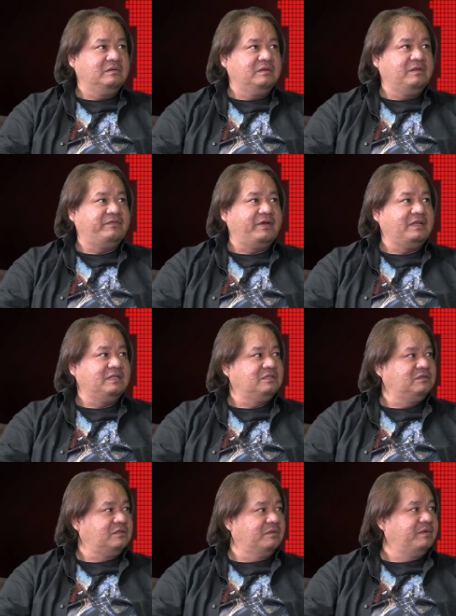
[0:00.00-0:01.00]
they find it
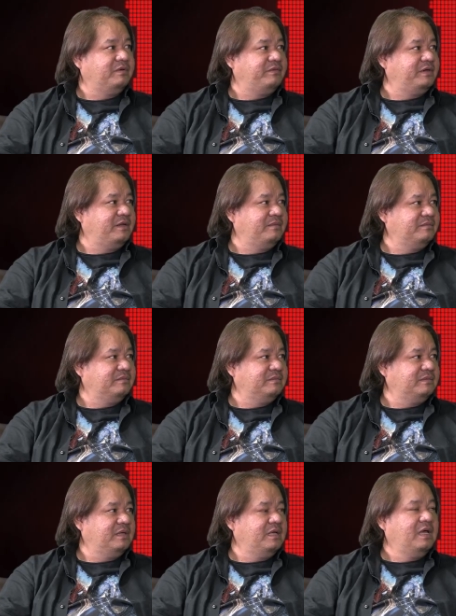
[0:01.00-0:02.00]
suitable for them.
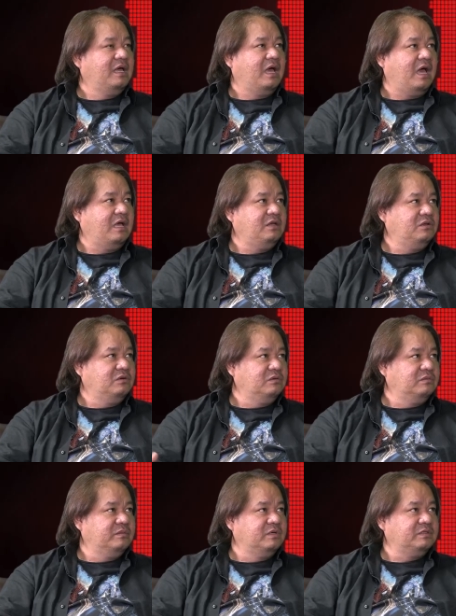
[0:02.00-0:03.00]
I
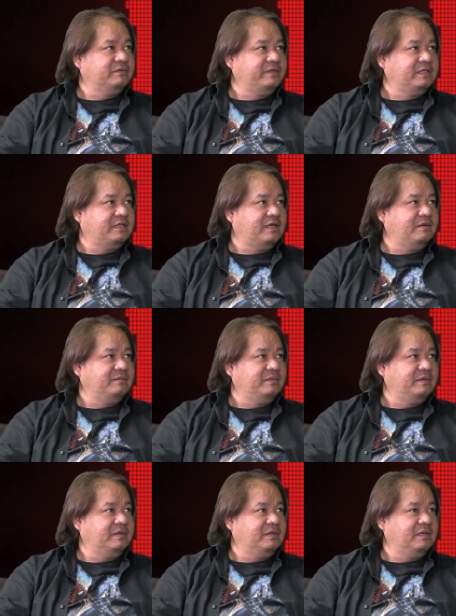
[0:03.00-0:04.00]
do most of the time,
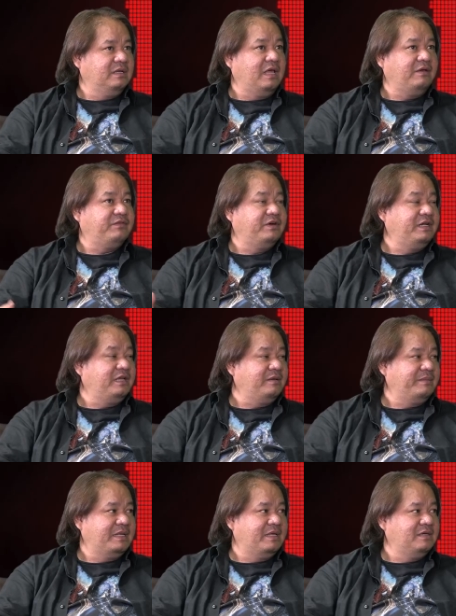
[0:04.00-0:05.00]
like for Nicki
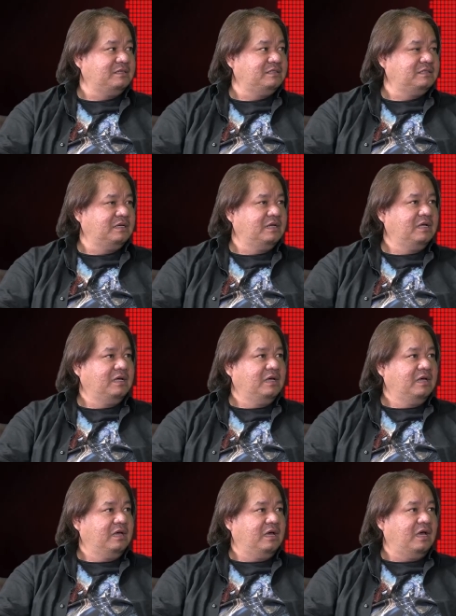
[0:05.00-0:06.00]
Minaj,
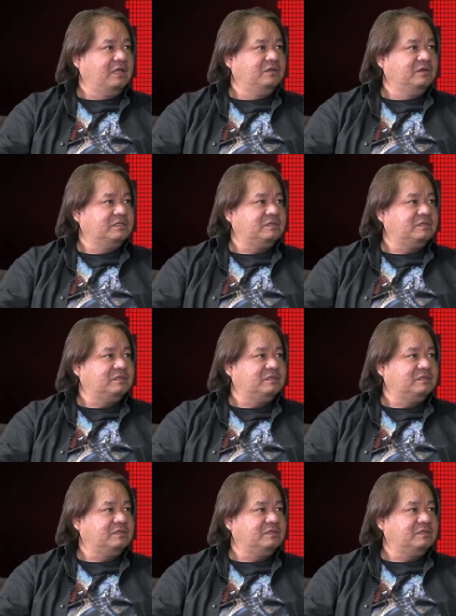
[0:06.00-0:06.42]
I do a